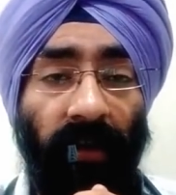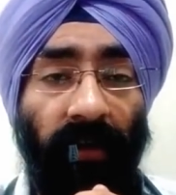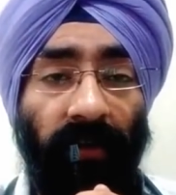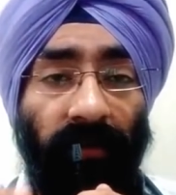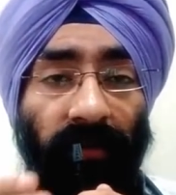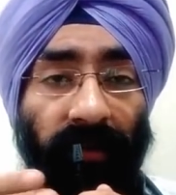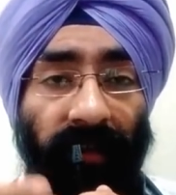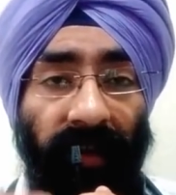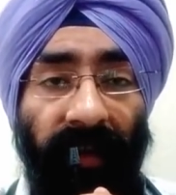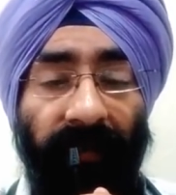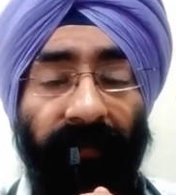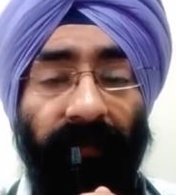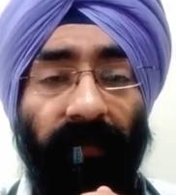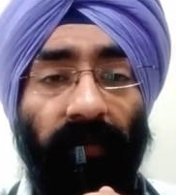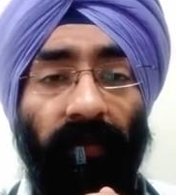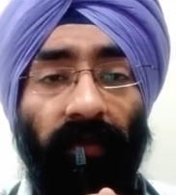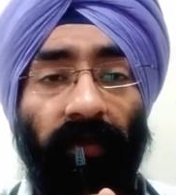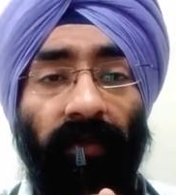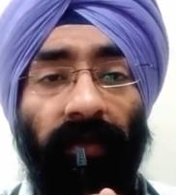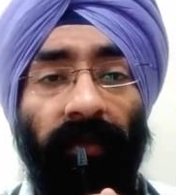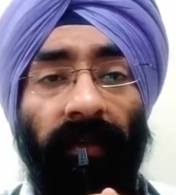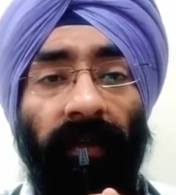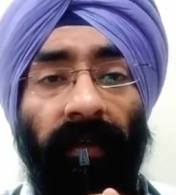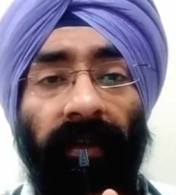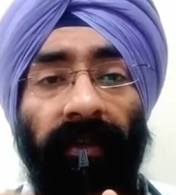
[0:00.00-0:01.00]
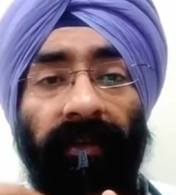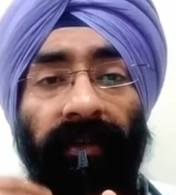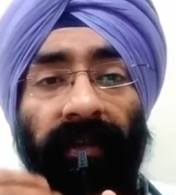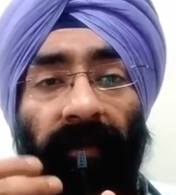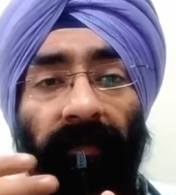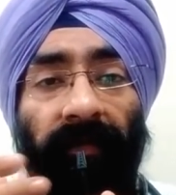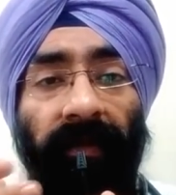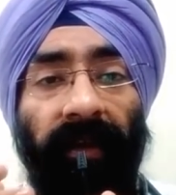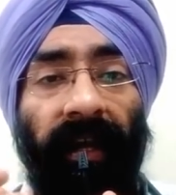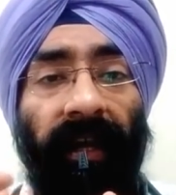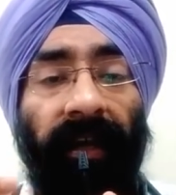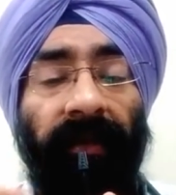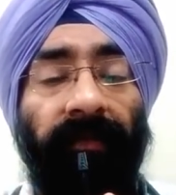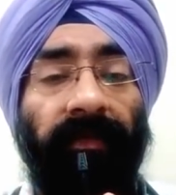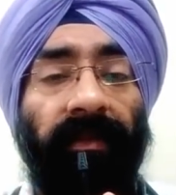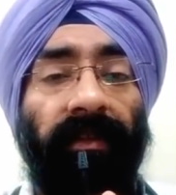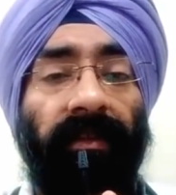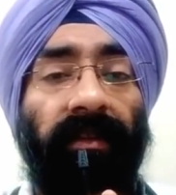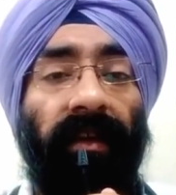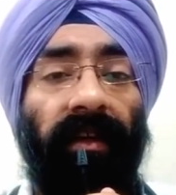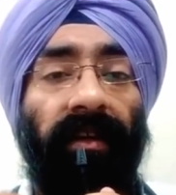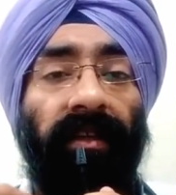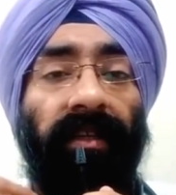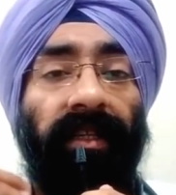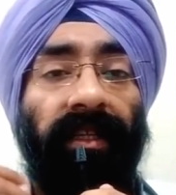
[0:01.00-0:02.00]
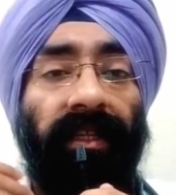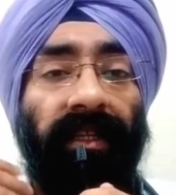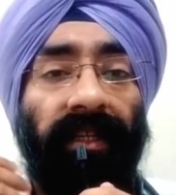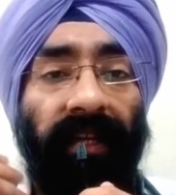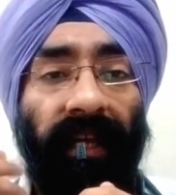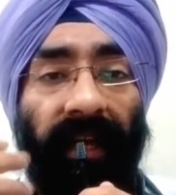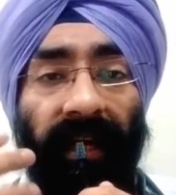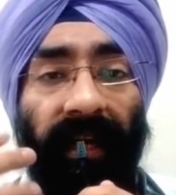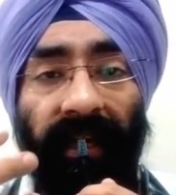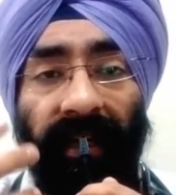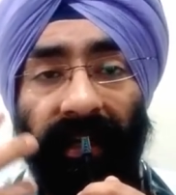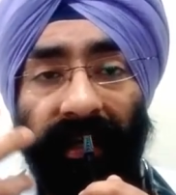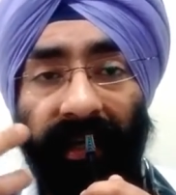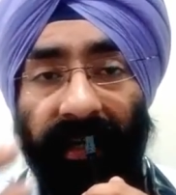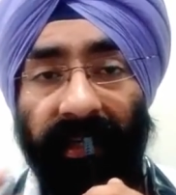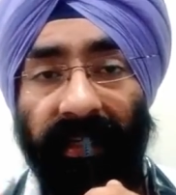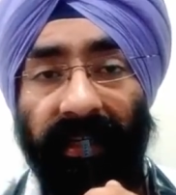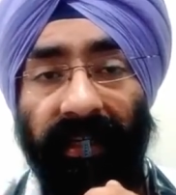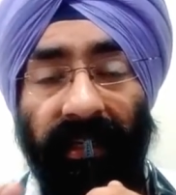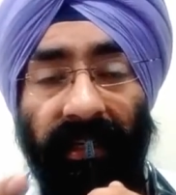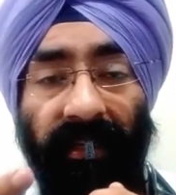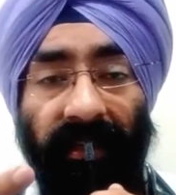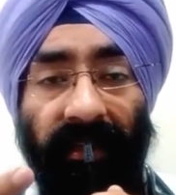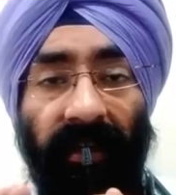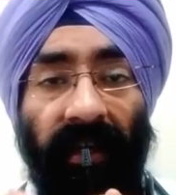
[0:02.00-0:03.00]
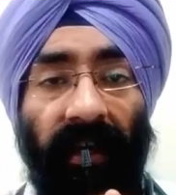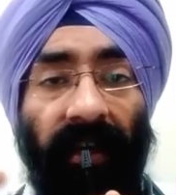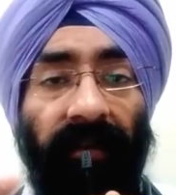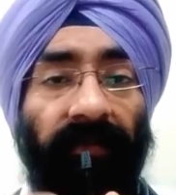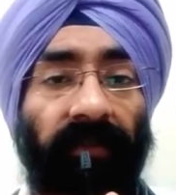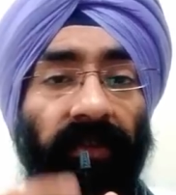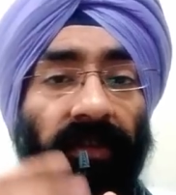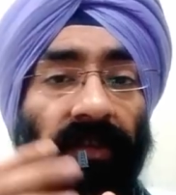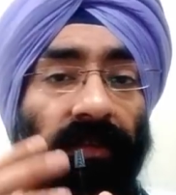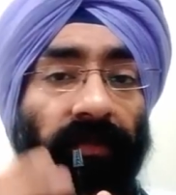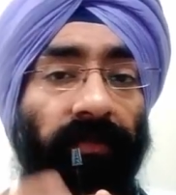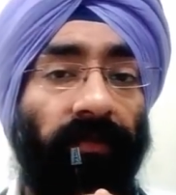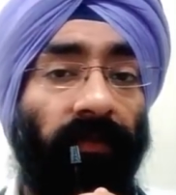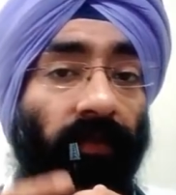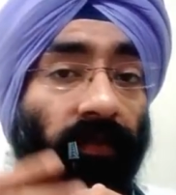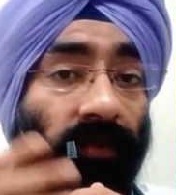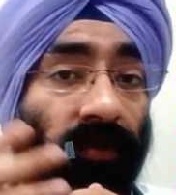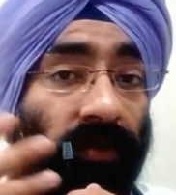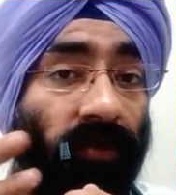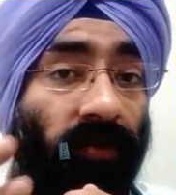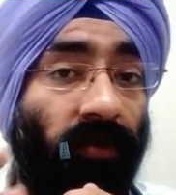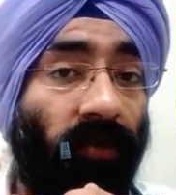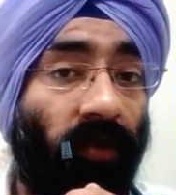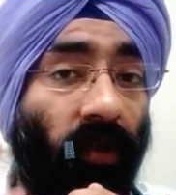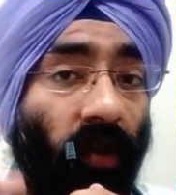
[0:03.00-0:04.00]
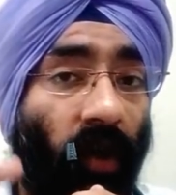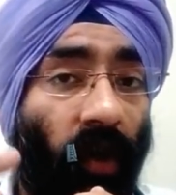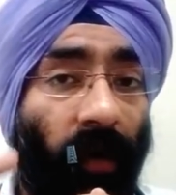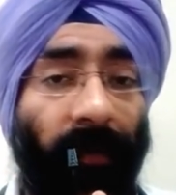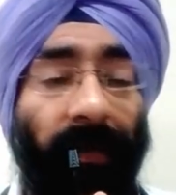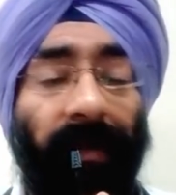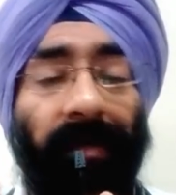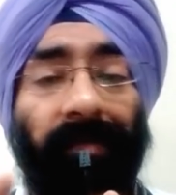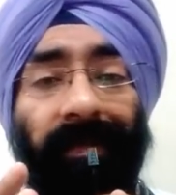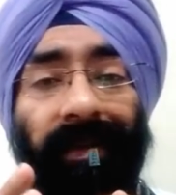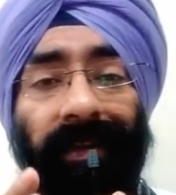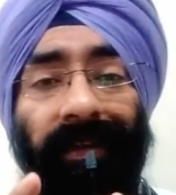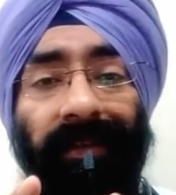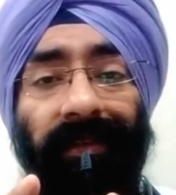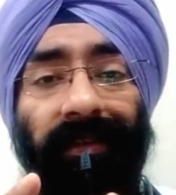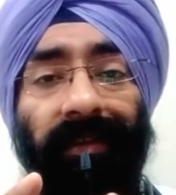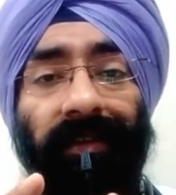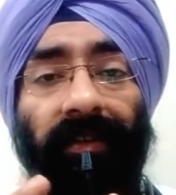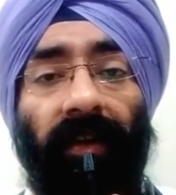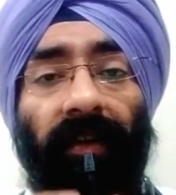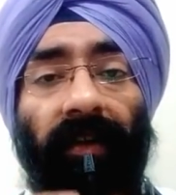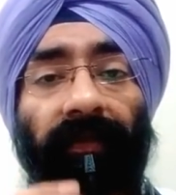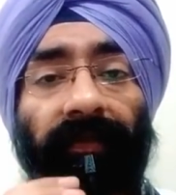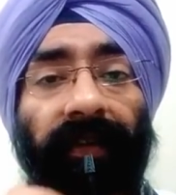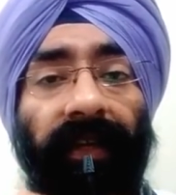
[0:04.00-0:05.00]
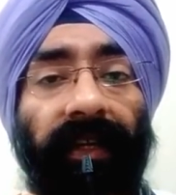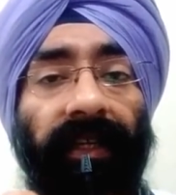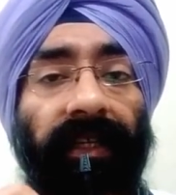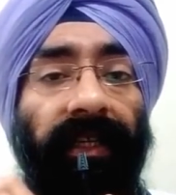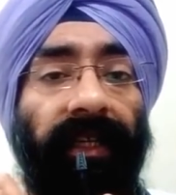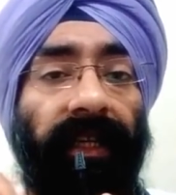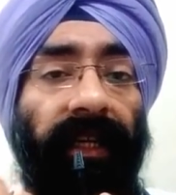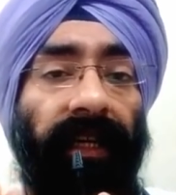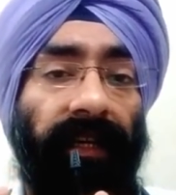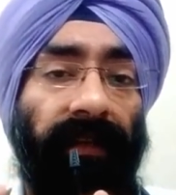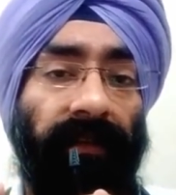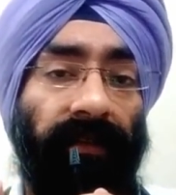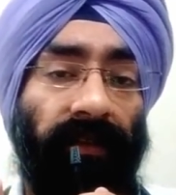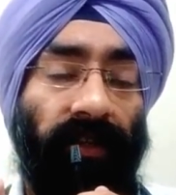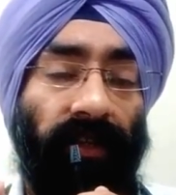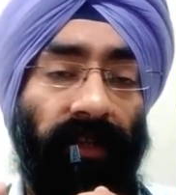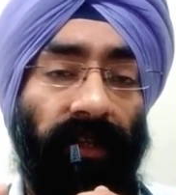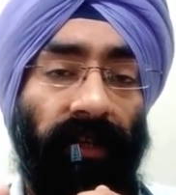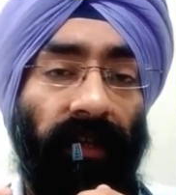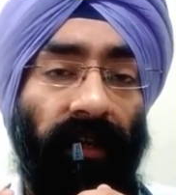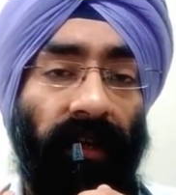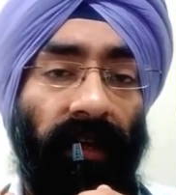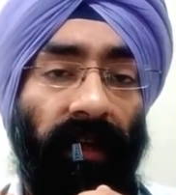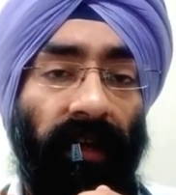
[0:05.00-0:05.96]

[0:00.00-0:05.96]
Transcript: So therefore, sometimes a skin test is done, which is most common method of testing allergy,